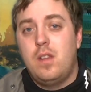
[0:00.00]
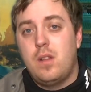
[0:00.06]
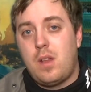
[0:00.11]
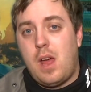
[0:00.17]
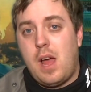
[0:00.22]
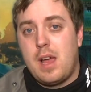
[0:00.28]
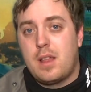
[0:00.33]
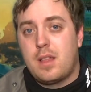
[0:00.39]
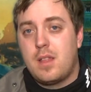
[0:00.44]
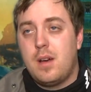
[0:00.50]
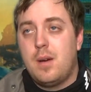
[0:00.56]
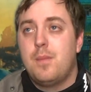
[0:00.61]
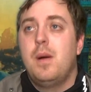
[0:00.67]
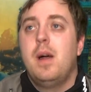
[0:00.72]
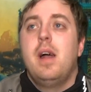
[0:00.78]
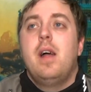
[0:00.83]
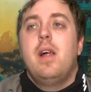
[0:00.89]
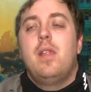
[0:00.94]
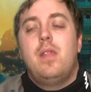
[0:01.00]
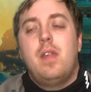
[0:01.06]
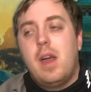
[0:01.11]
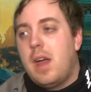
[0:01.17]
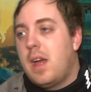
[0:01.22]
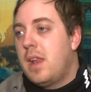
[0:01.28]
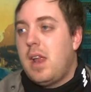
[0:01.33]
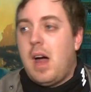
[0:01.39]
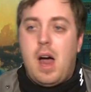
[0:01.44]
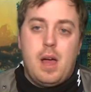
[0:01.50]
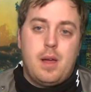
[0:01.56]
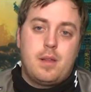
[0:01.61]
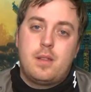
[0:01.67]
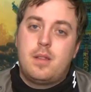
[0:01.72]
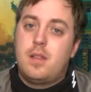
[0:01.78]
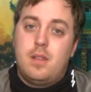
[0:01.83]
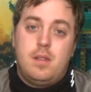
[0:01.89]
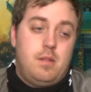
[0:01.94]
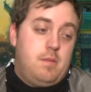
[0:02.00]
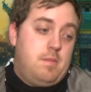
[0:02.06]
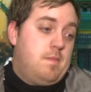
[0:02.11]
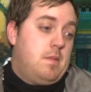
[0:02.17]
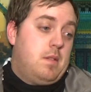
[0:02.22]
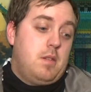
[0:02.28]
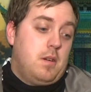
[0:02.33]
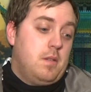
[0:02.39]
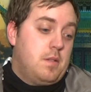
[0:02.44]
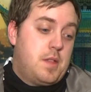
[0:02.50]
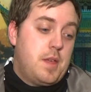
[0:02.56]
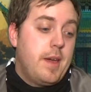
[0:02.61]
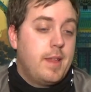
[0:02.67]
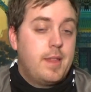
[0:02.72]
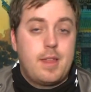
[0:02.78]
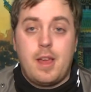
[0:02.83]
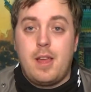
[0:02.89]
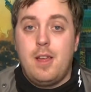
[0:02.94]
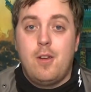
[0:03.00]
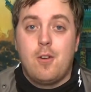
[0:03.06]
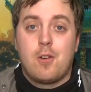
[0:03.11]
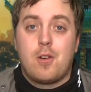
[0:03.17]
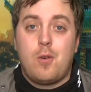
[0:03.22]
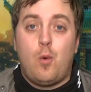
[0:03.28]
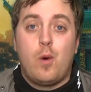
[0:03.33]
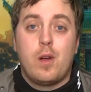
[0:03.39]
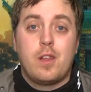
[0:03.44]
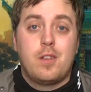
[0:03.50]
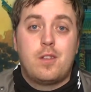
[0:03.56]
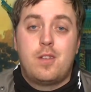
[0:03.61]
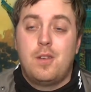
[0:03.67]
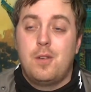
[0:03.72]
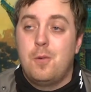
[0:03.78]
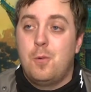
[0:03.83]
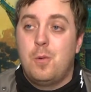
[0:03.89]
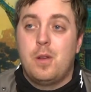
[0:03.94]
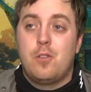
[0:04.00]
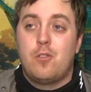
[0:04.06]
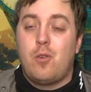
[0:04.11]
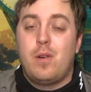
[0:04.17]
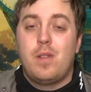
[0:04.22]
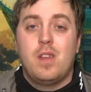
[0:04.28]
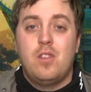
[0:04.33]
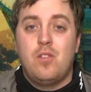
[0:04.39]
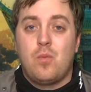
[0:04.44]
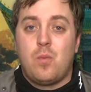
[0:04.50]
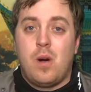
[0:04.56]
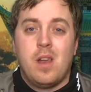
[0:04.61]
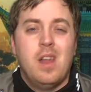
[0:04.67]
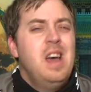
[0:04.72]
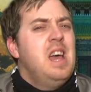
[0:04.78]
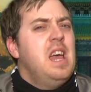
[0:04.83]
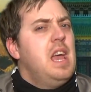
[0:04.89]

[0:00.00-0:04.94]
and you like them, then I think that you're going to enjoy this one.